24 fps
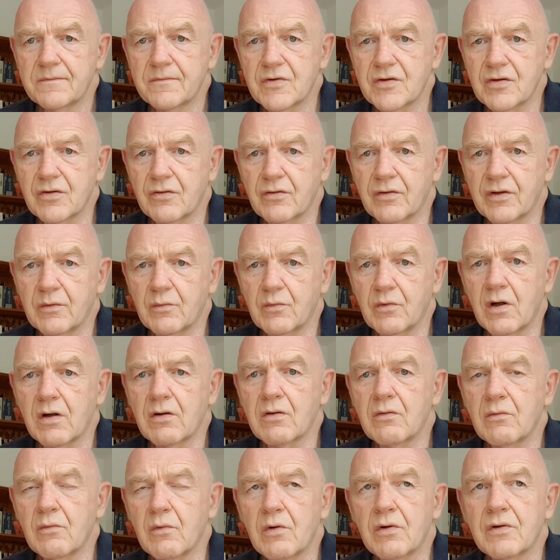So he
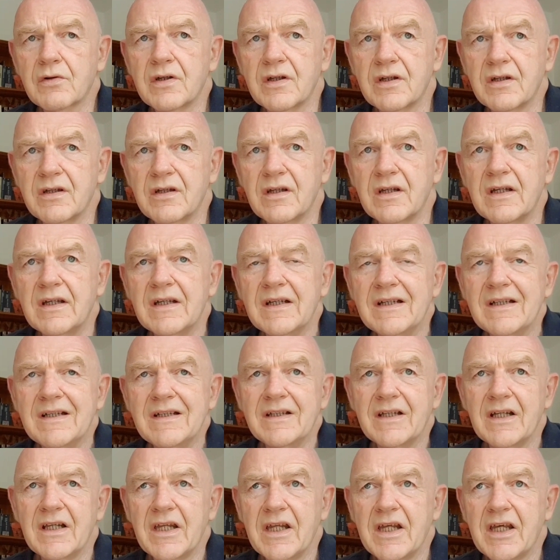worked, worked in
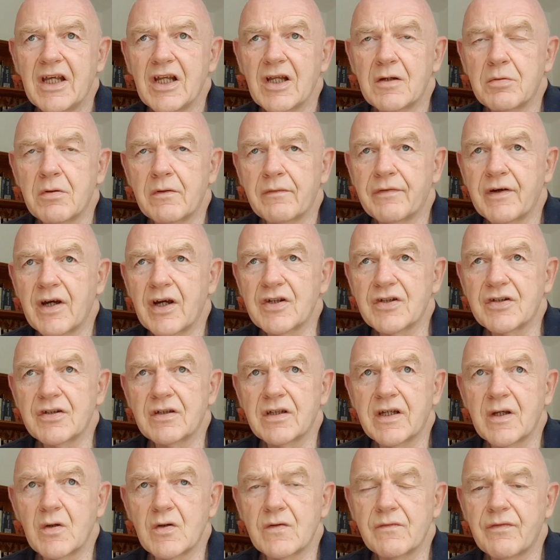the legal profession.
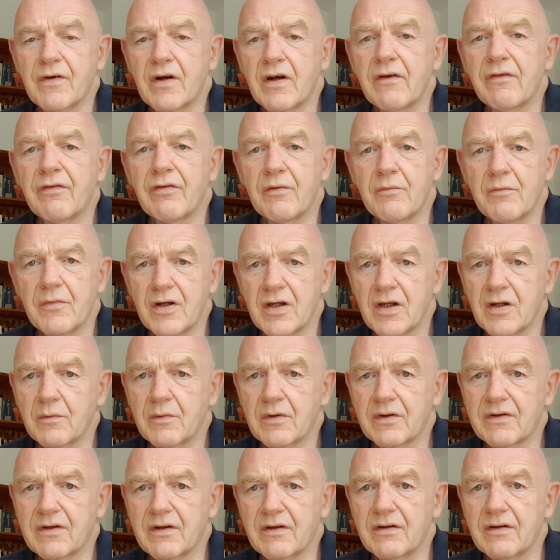He was very familiar
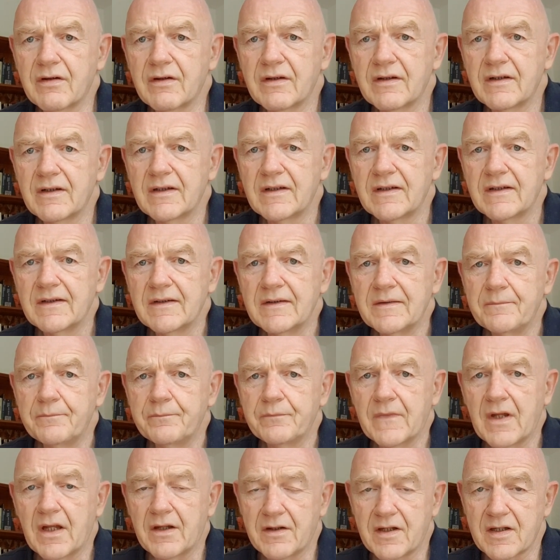with it.
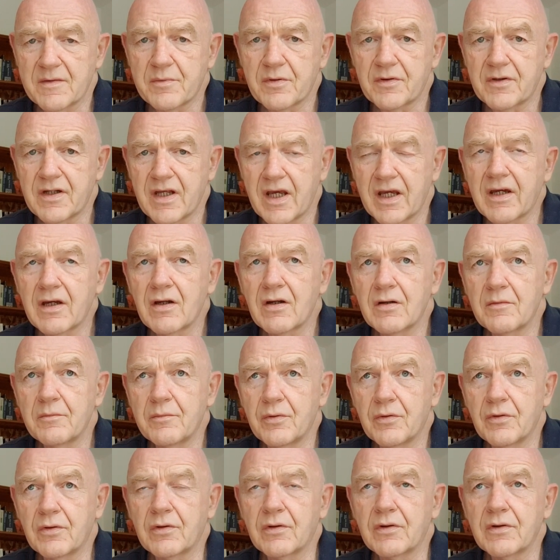And this particular
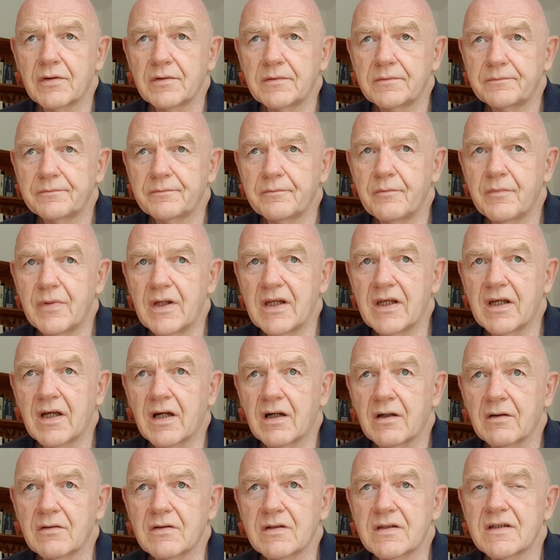book, Bleak
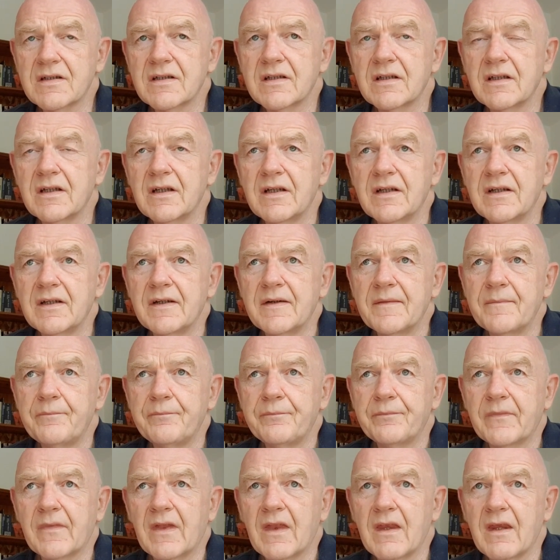House,
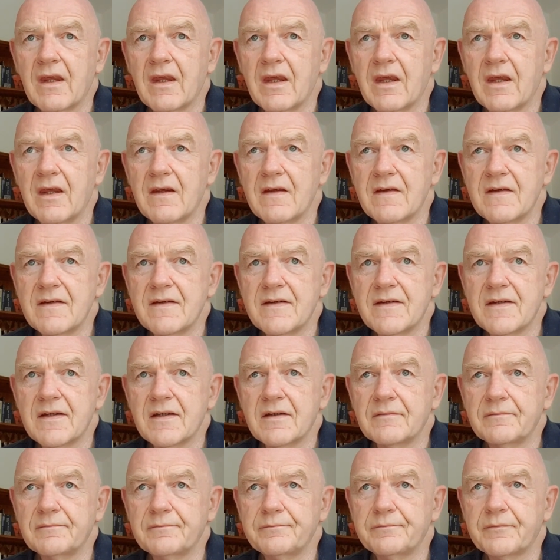is
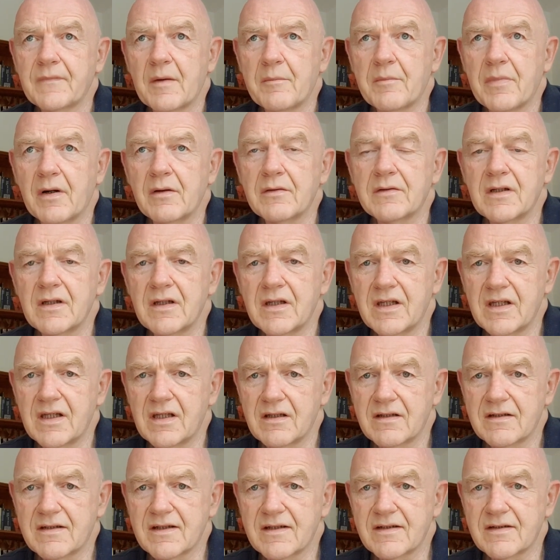about the legal
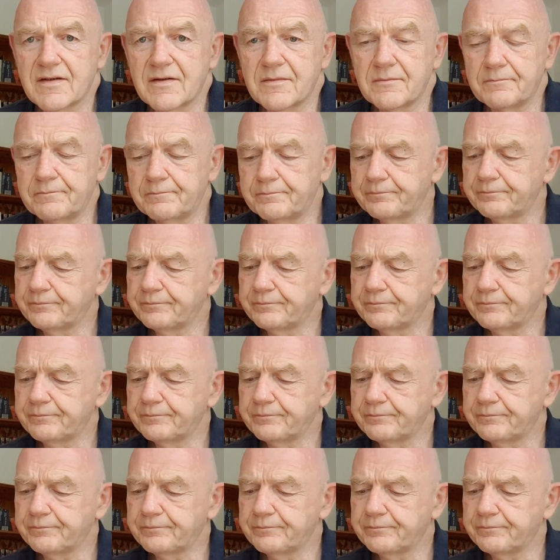system.